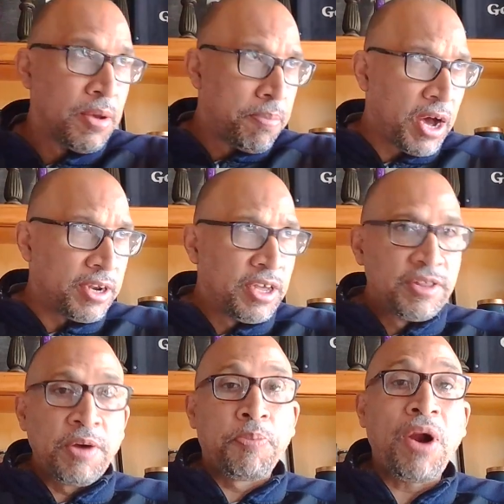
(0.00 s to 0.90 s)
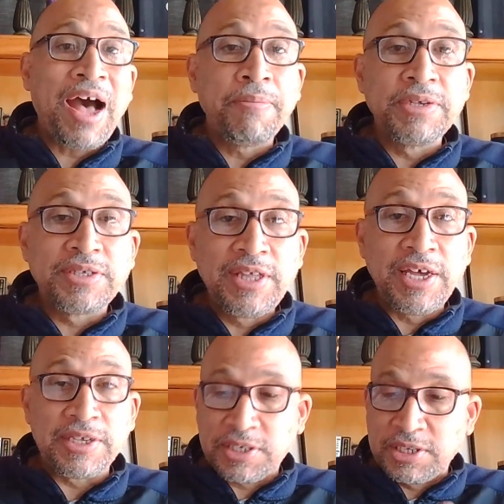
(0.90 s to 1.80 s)
But the problem is
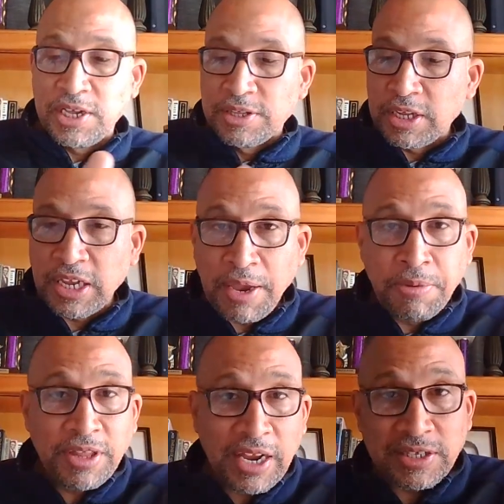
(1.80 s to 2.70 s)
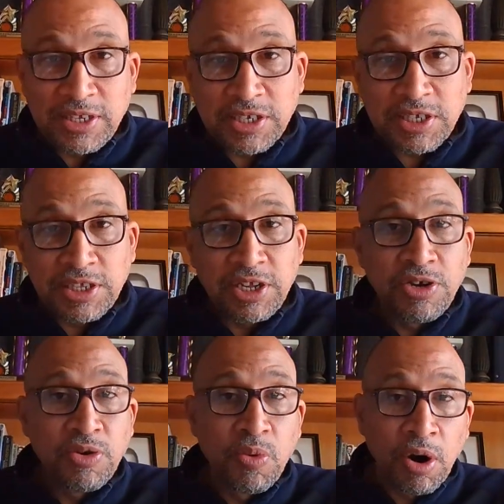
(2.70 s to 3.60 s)
this. The labor that exists in the
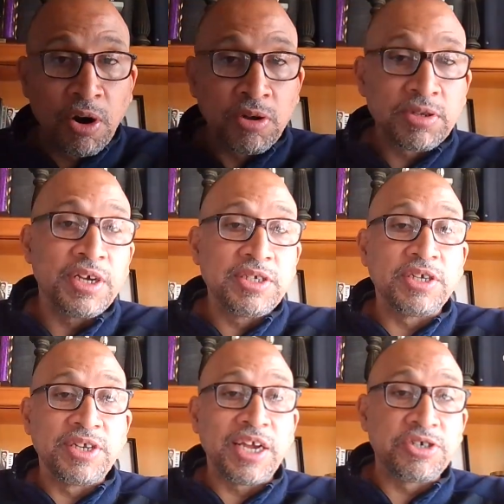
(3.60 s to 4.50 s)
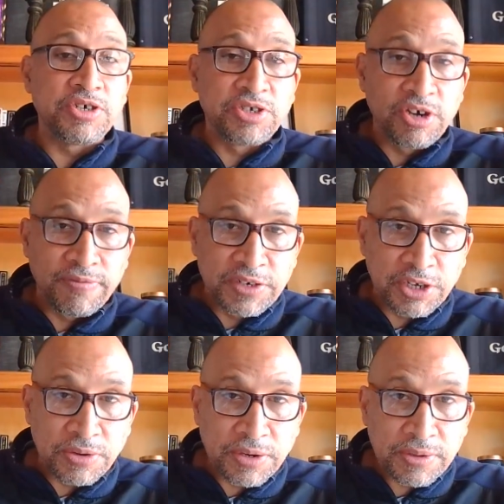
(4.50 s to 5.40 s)
New World is indentured
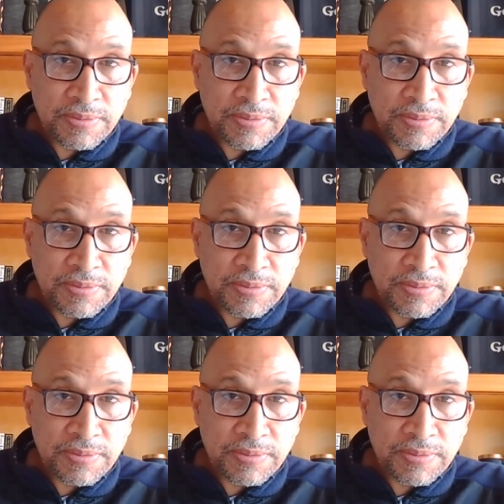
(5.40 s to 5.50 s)
servitude.